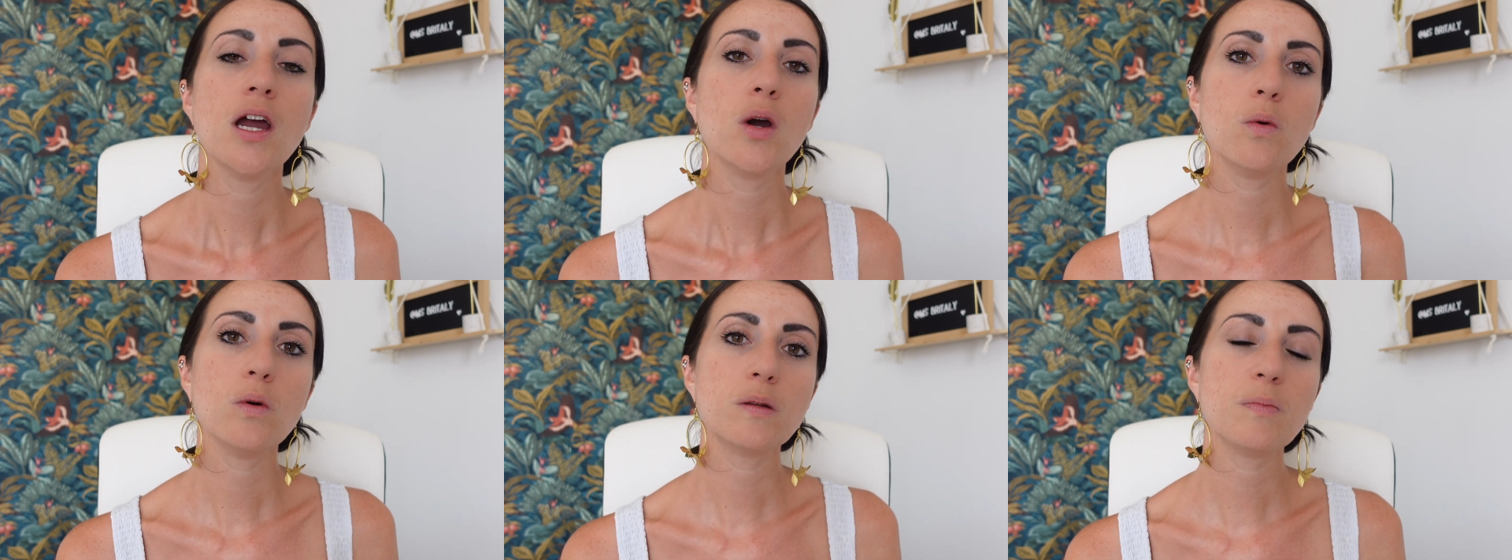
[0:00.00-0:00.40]

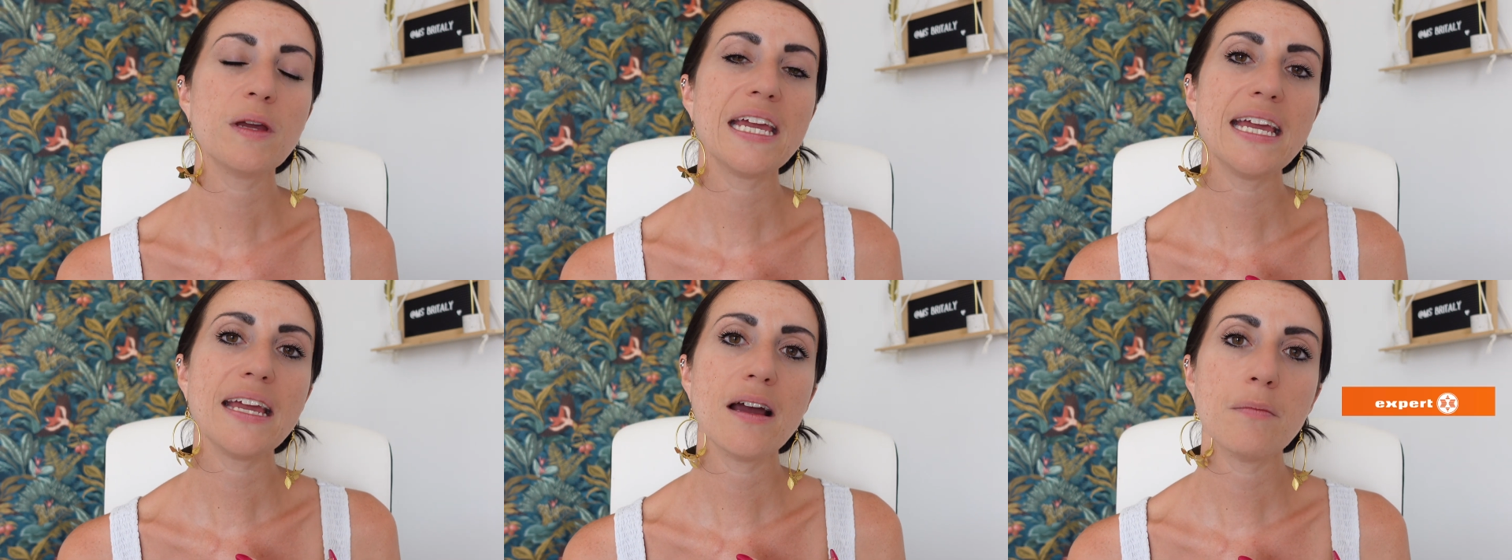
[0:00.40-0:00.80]
would
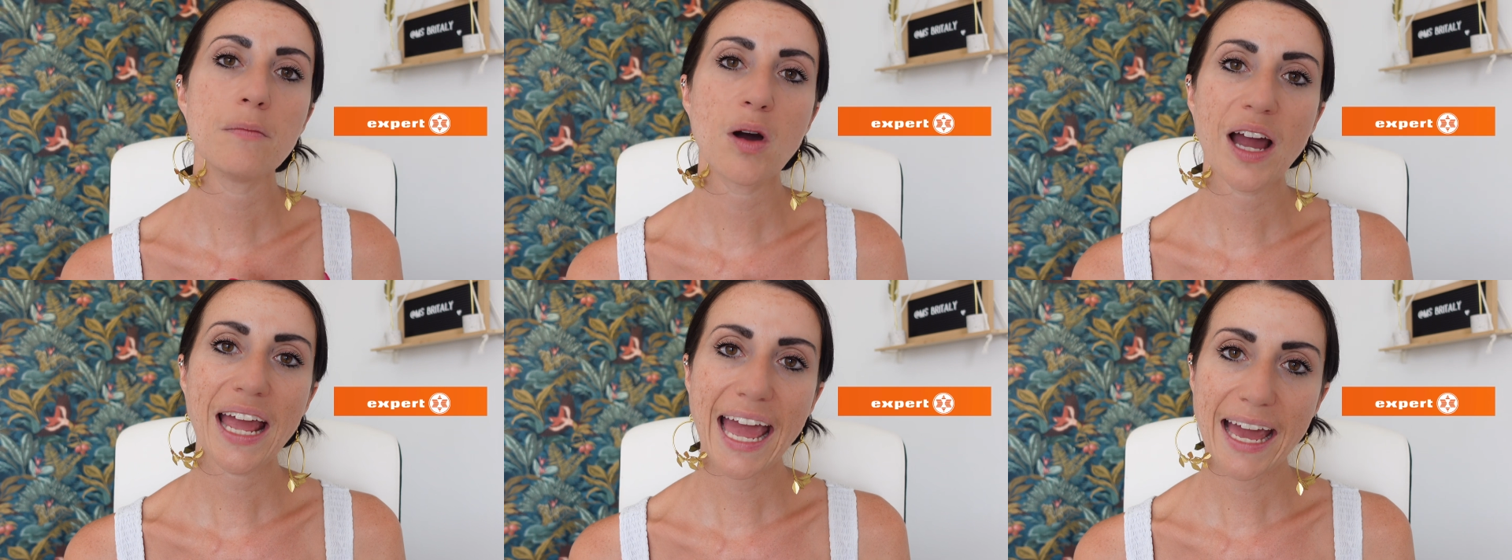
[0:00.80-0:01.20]
be
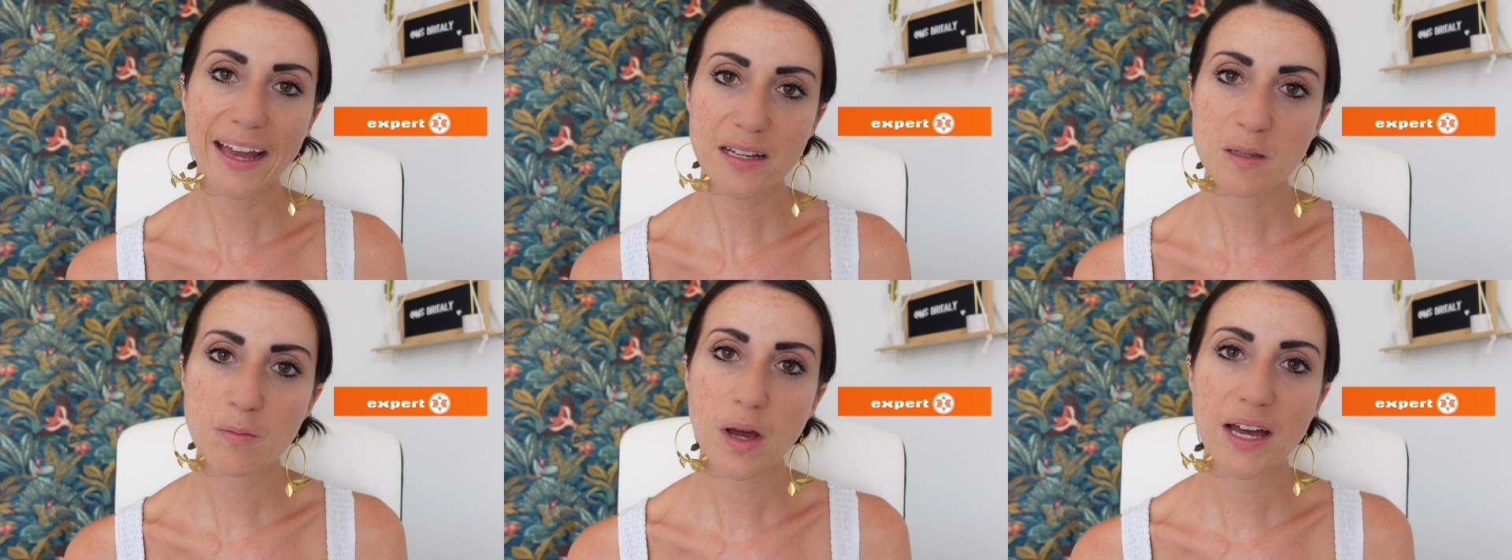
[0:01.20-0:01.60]
My
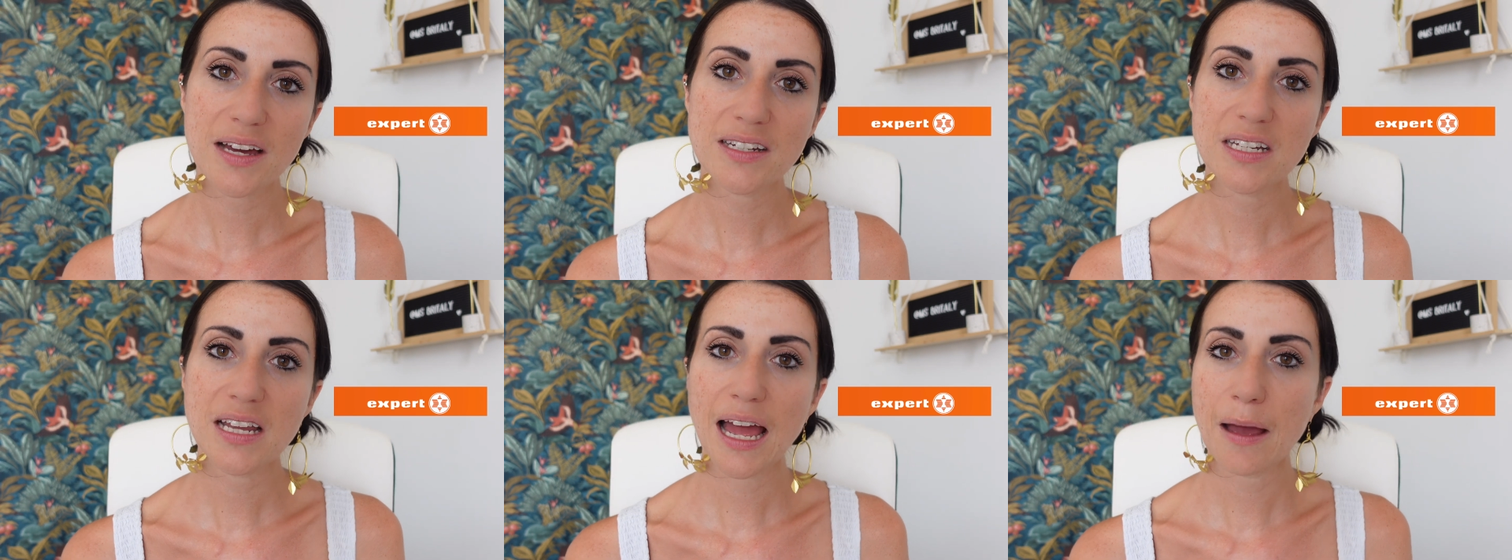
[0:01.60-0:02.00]

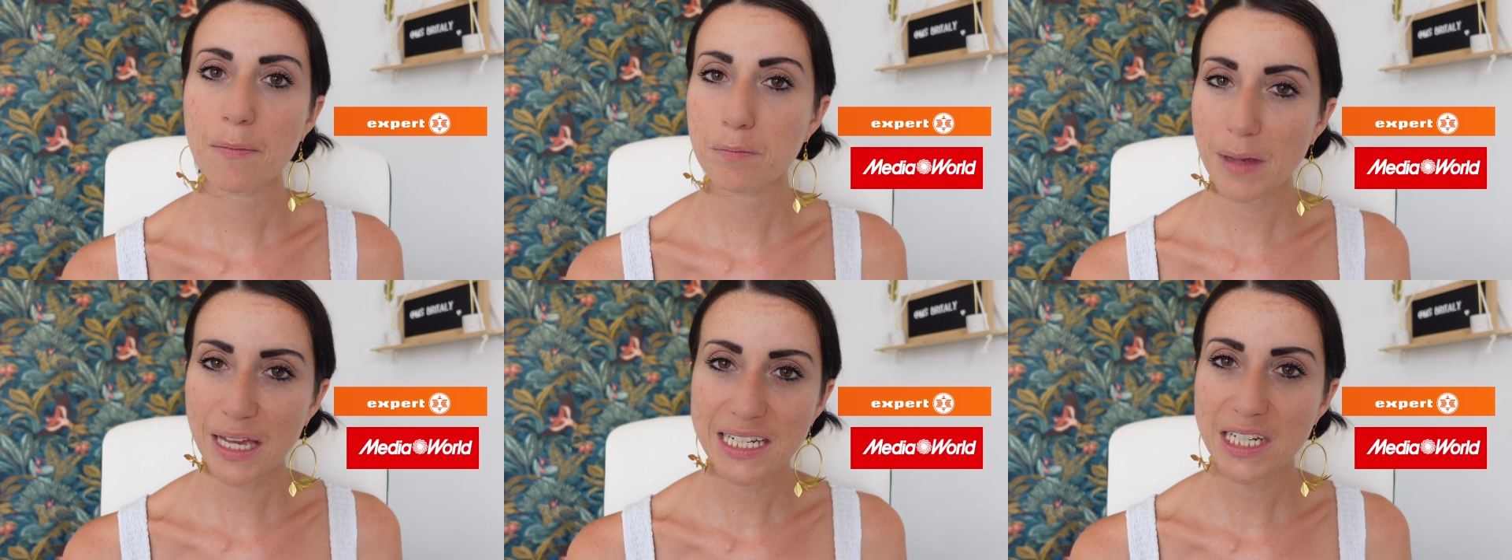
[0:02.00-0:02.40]
Expert
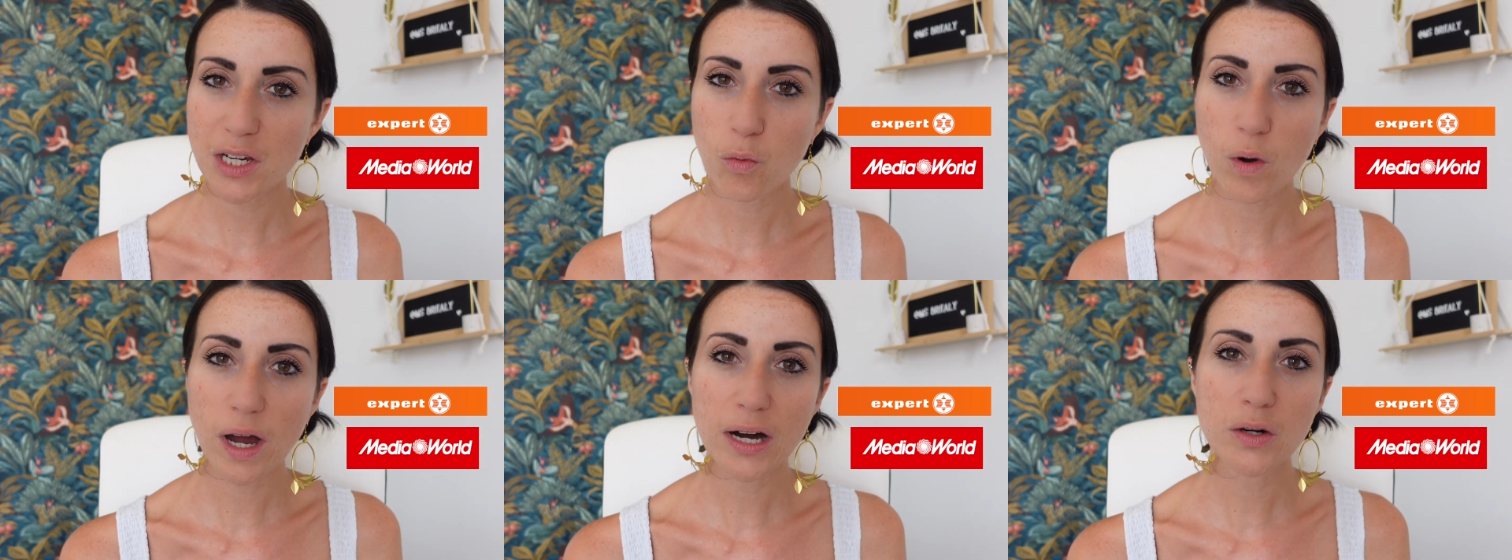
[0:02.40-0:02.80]
and Media
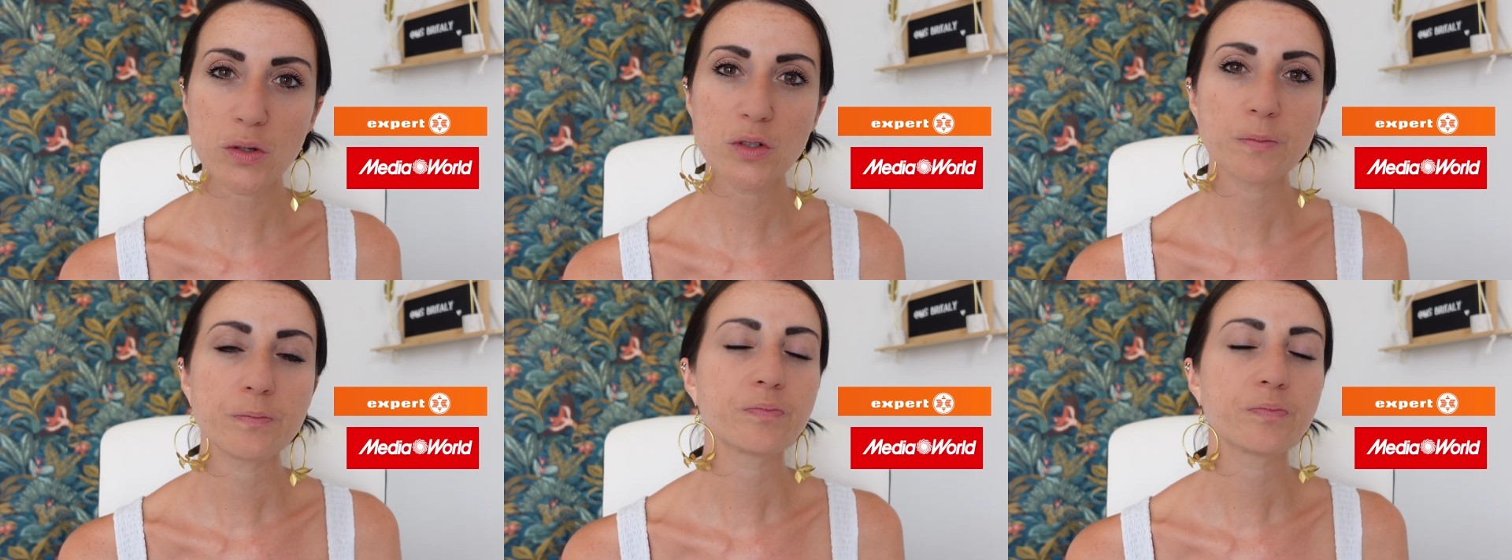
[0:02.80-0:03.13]
World.